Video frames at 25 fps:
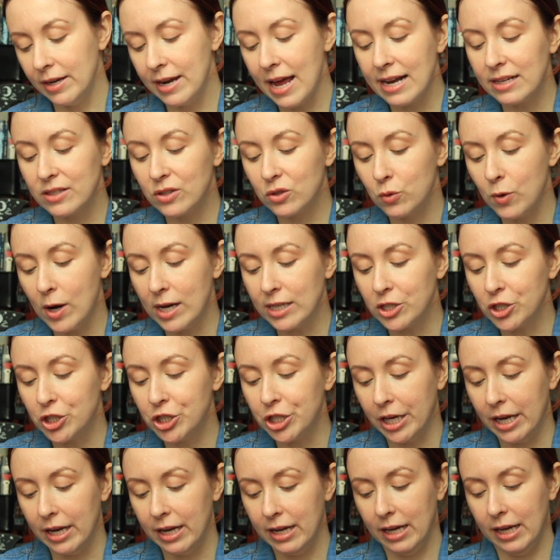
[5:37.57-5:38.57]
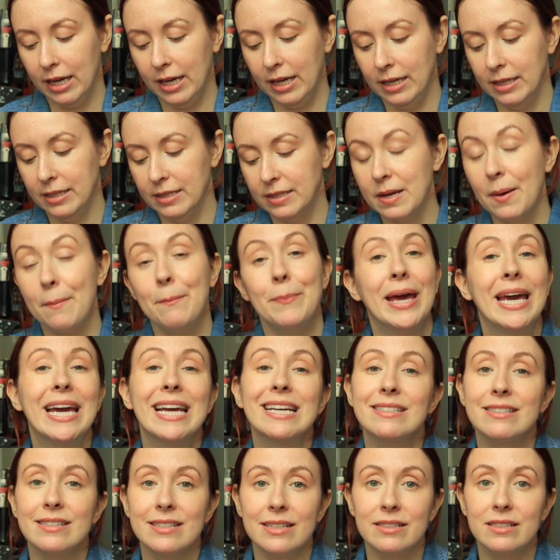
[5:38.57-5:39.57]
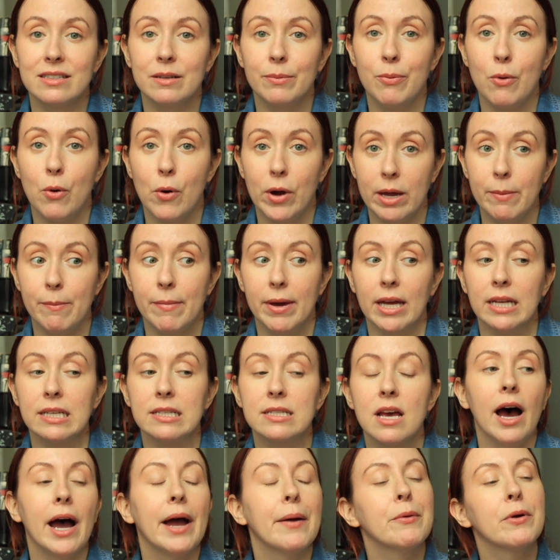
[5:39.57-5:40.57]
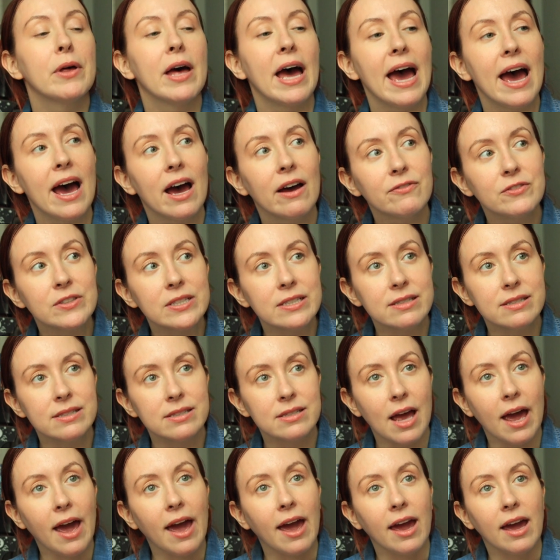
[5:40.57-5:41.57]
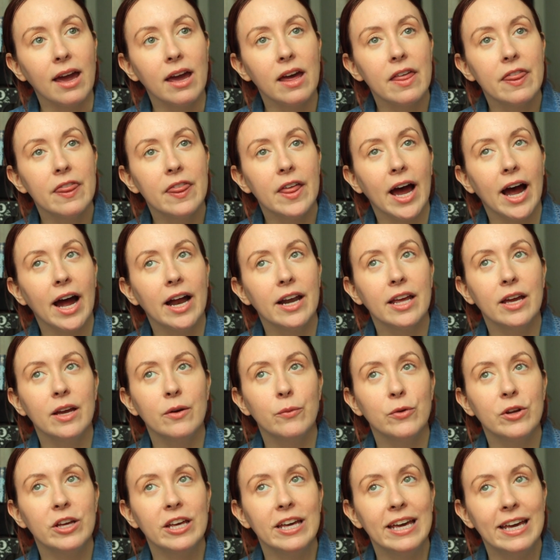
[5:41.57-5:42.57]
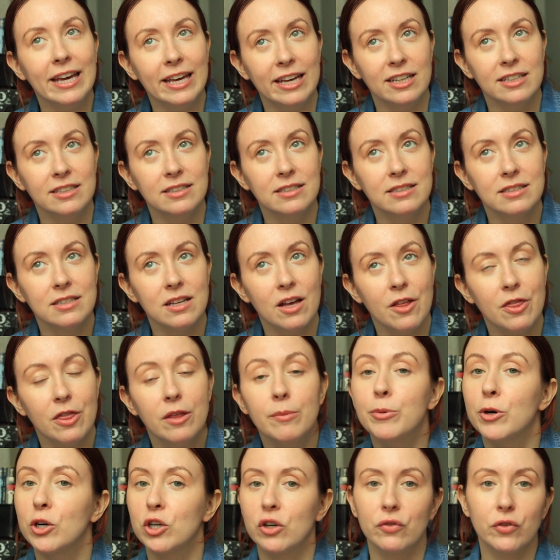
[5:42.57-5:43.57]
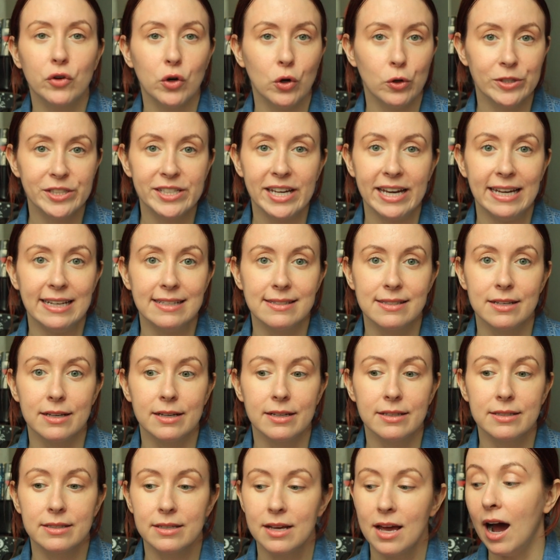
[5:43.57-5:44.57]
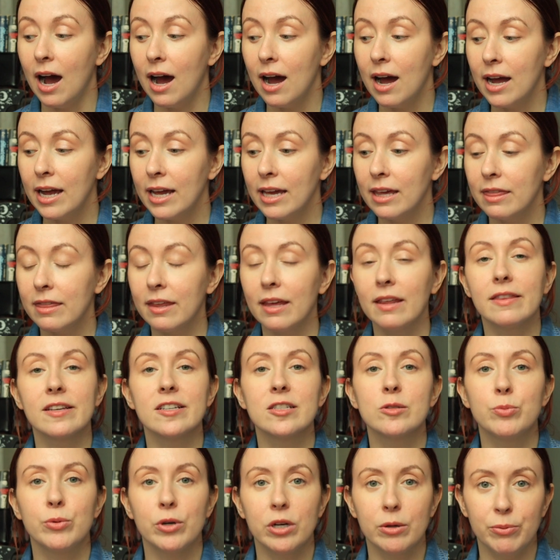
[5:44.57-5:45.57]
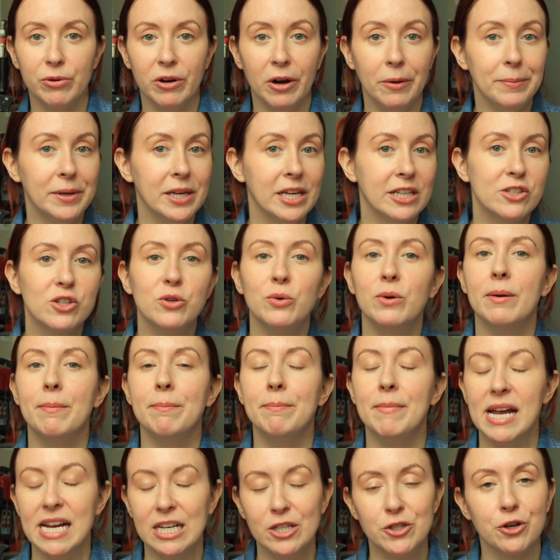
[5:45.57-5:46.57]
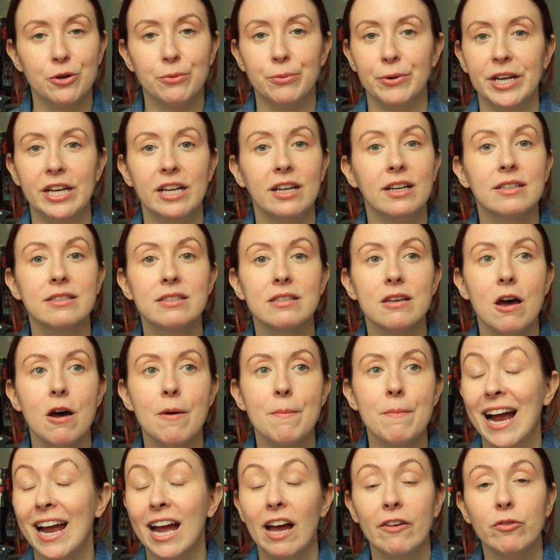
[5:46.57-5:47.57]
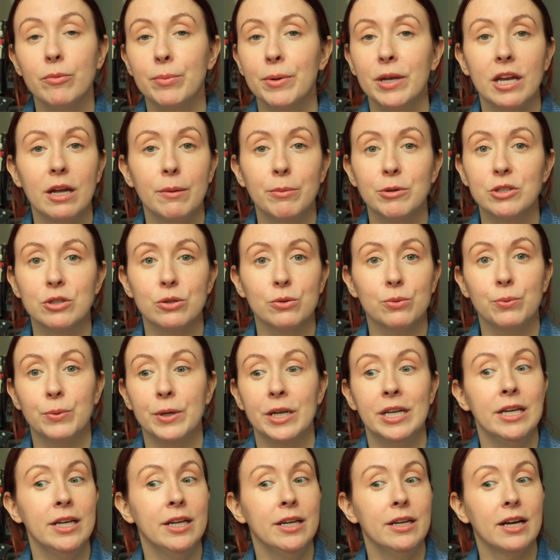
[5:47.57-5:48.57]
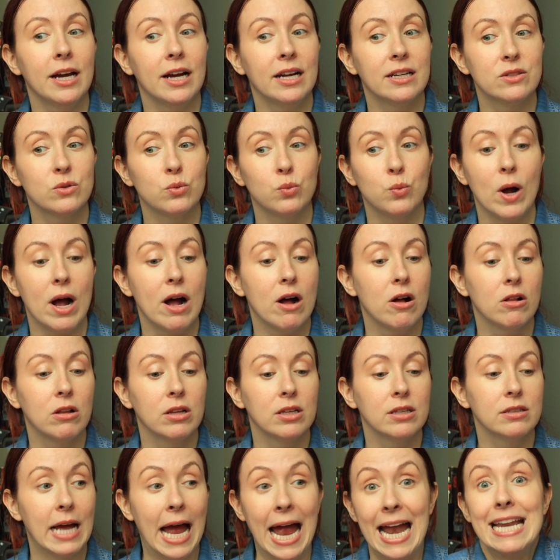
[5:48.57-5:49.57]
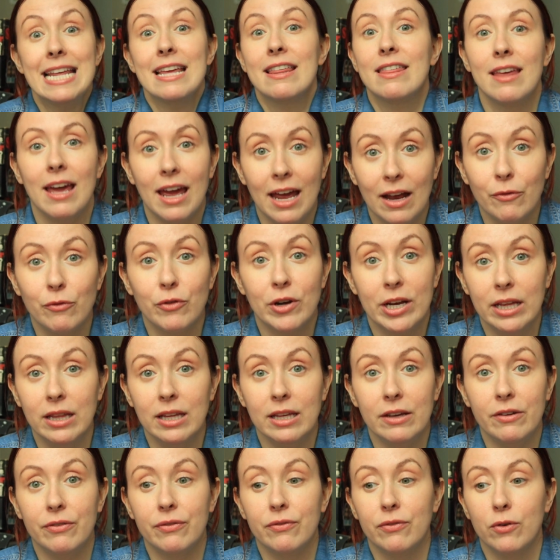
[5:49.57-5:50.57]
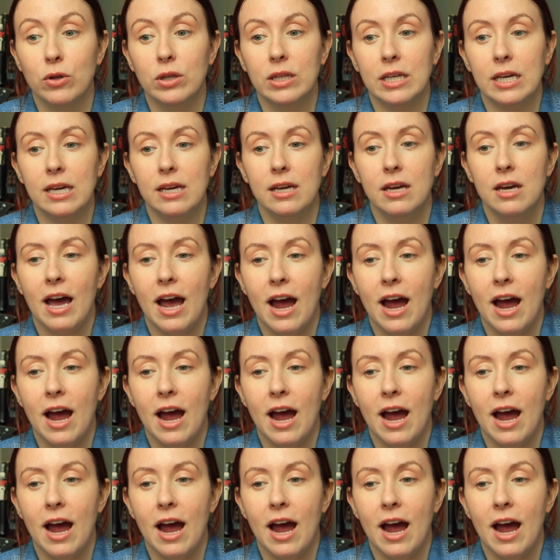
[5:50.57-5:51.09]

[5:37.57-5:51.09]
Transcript: next question is biggest disappointment. I will have to say that it is The Book of Cold Cases. I think this book put me into a major reading slump. I haven't been able to read as well anything really fully